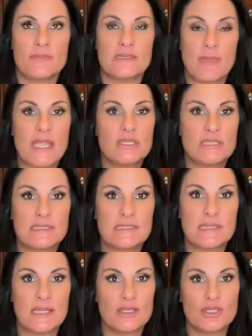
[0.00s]
some agents in
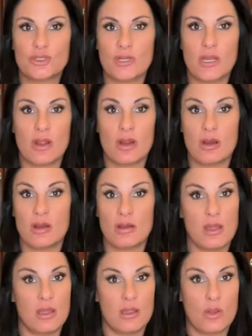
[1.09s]
the industry are
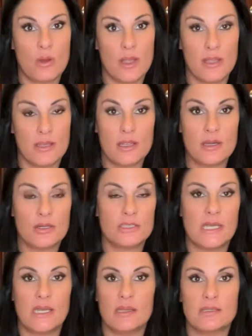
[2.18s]
not quite
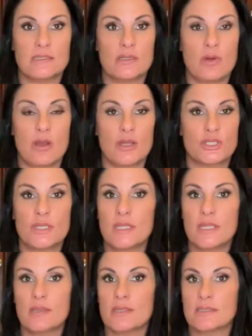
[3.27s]
understanding this new auction
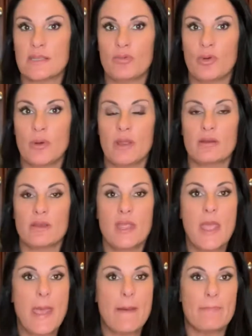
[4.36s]
thing that's coming around,
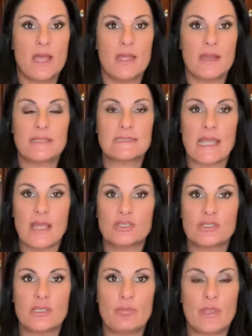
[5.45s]
but it's
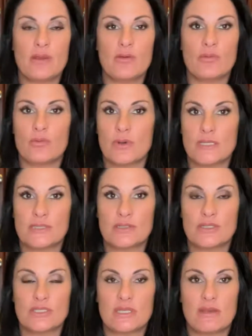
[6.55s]
actually been
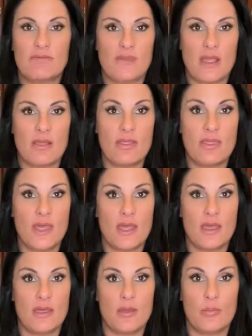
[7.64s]
researched and found
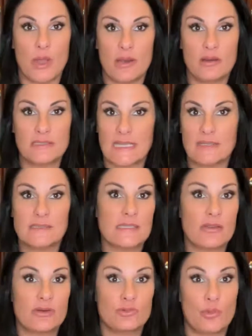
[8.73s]
that buyers and
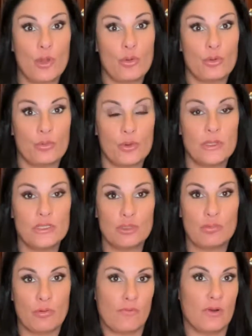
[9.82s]
sellers both really do
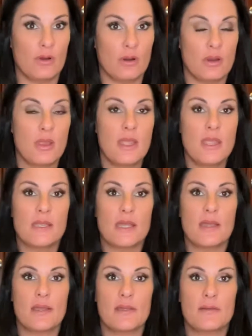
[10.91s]
prefer
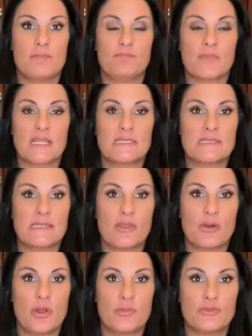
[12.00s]
to sell
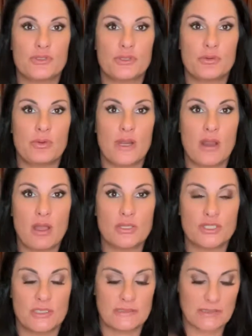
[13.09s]
their homes through an
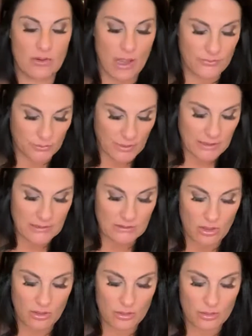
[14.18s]
auction. So I was reading this
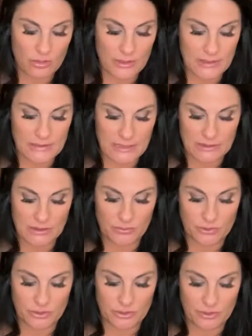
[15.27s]
article in Texas
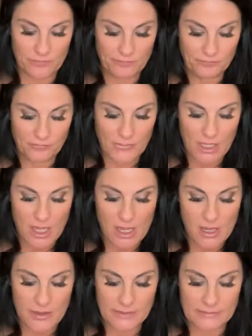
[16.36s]
Realtor,
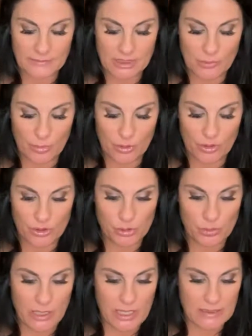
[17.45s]
the September
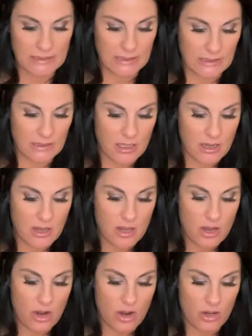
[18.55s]
2018
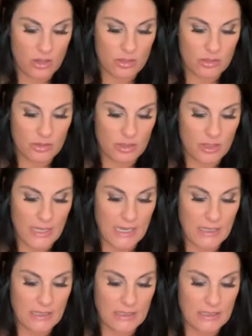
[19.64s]
article,
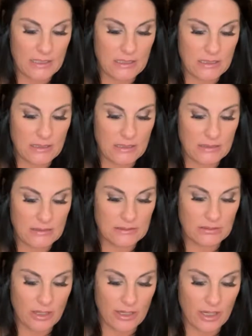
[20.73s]
and it is
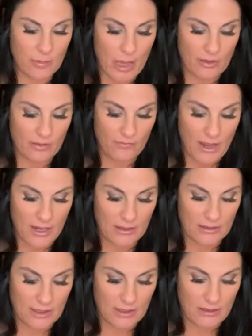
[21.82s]
talking about the fact
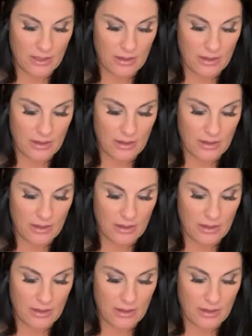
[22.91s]
that